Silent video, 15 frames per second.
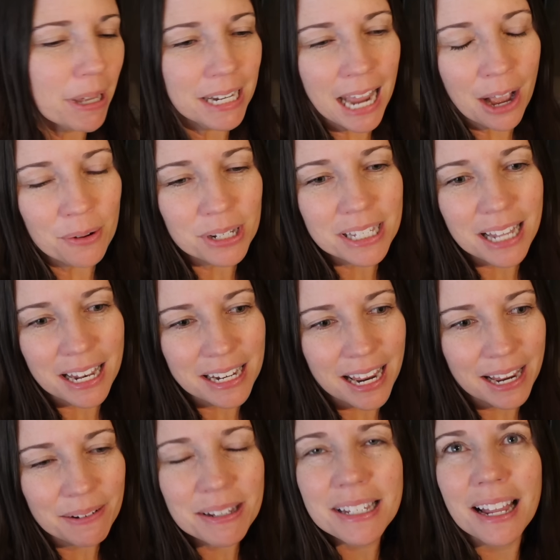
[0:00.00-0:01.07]
But now it's
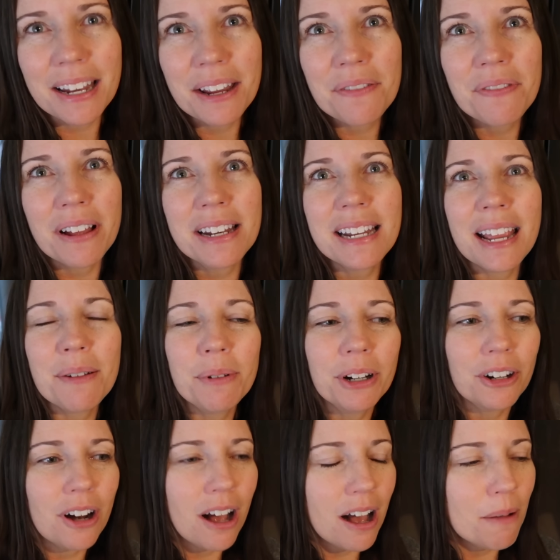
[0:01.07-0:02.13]
Sunday, it's Sunday fun day. We
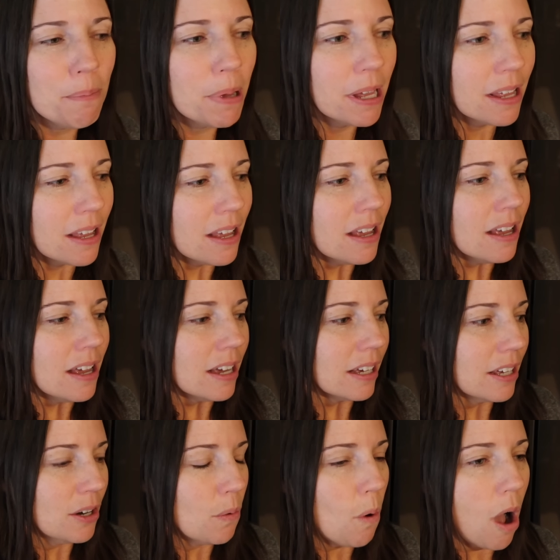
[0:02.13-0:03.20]
are up,
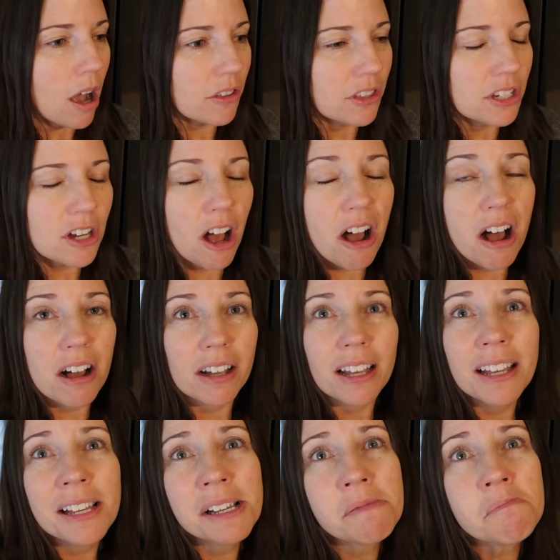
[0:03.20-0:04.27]
gonna walk the dog.
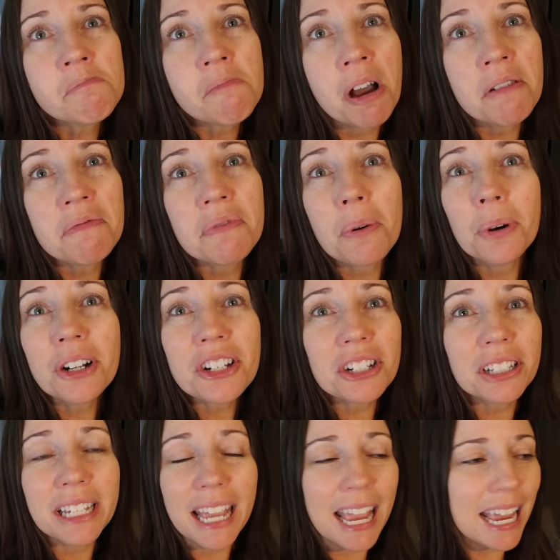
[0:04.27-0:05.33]

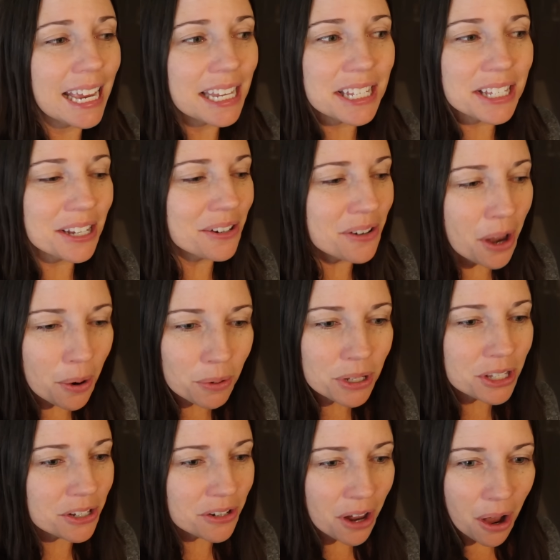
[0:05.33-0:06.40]
Unfortunately, Ace, no
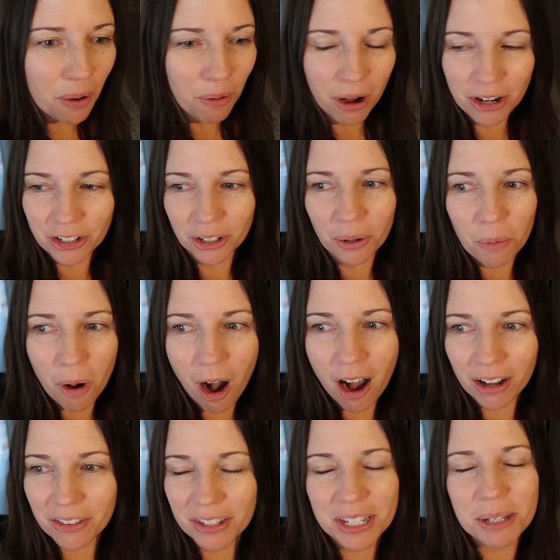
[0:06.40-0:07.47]
snow on your
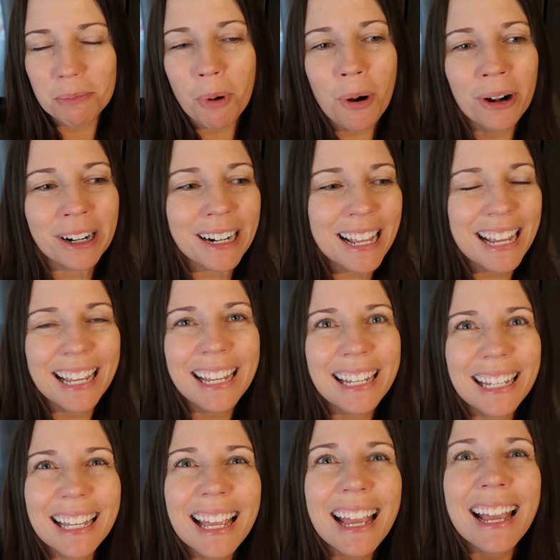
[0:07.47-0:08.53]
walk this
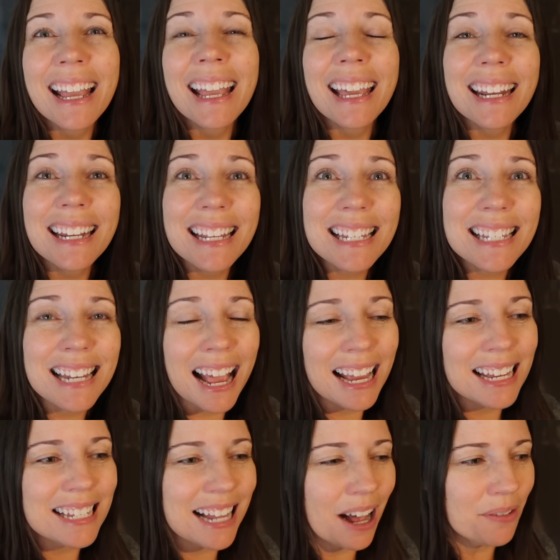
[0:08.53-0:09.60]
morning. it is
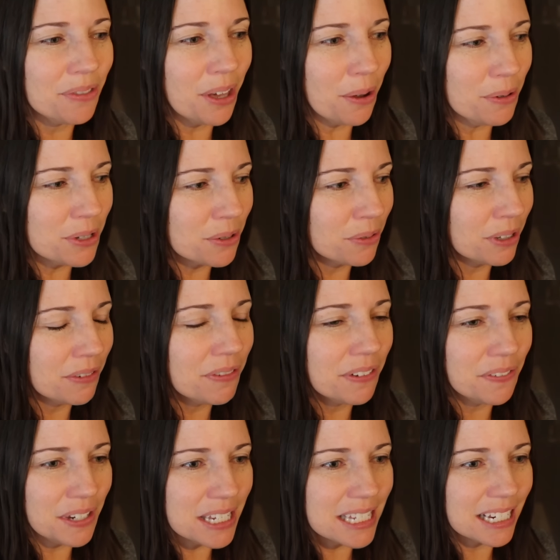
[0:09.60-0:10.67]
nice out though. It's only
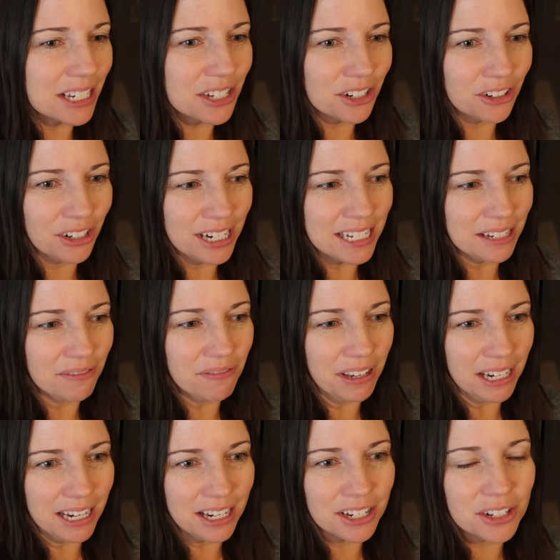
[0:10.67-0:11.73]
56 degrees in
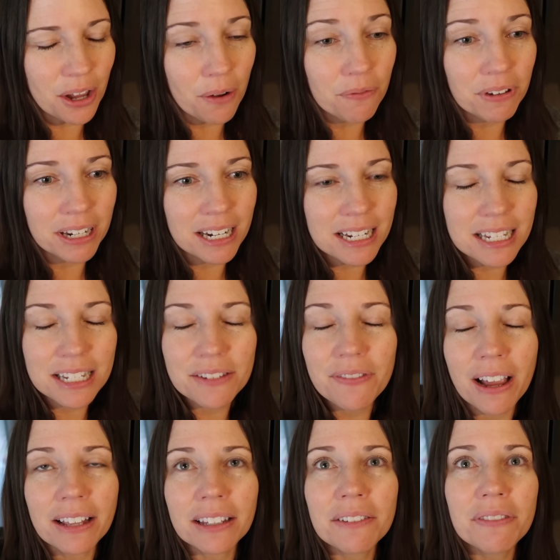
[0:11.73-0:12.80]
Phoenix. So Phoenix has
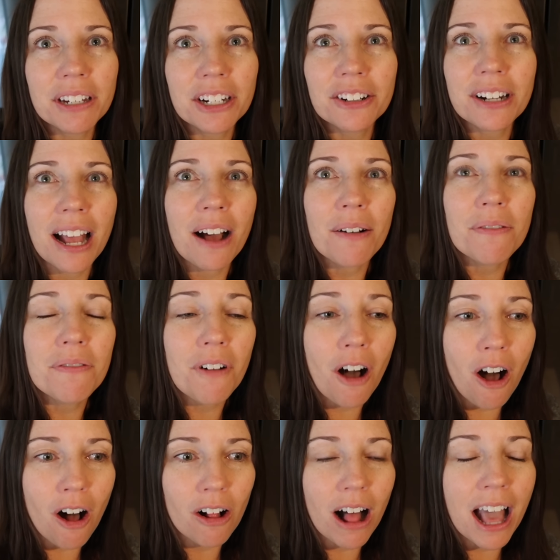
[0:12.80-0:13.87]
finally figured out
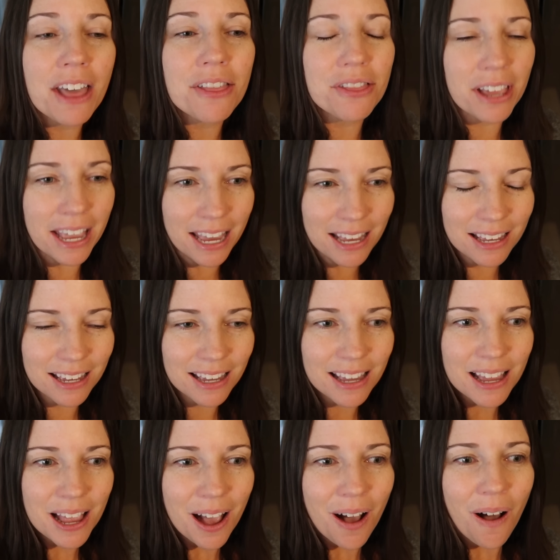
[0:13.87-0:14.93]
fall, I think
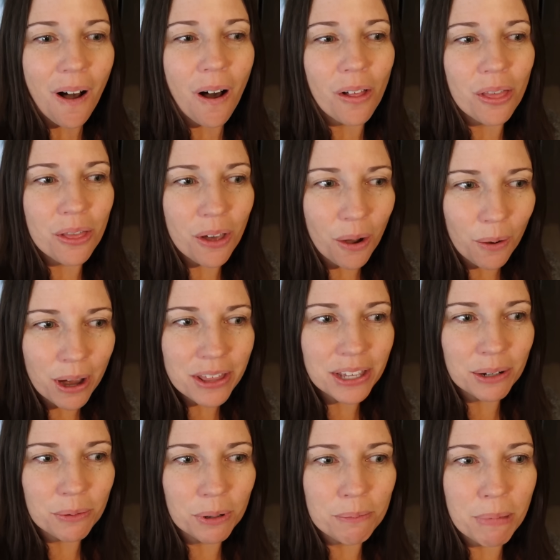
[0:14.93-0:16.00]
Although I
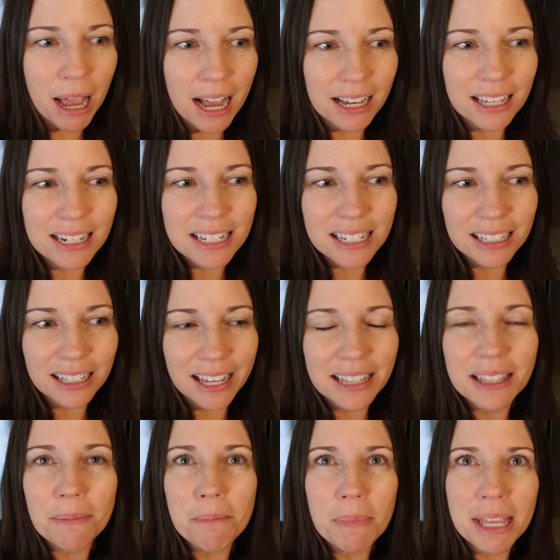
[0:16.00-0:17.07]
think we're back into
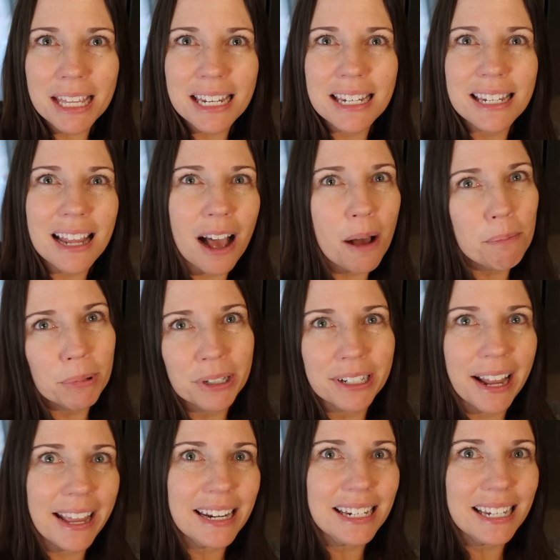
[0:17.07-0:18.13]
like the mid upper
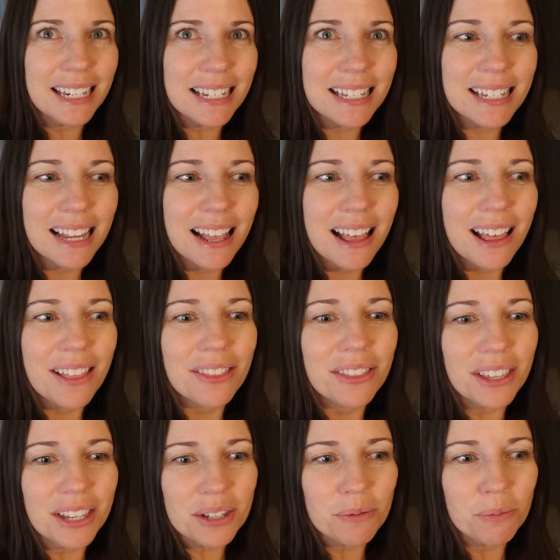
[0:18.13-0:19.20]
90s
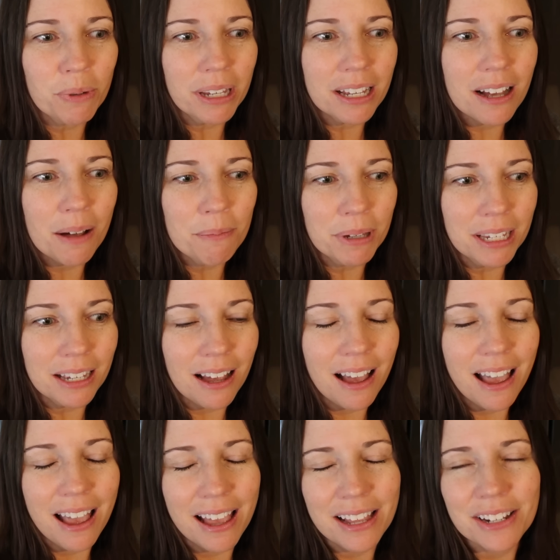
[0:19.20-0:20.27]
this week coming
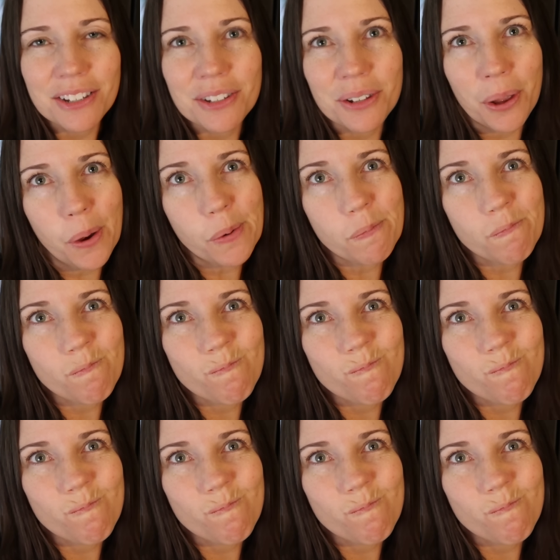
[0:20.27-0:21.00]
ahead, so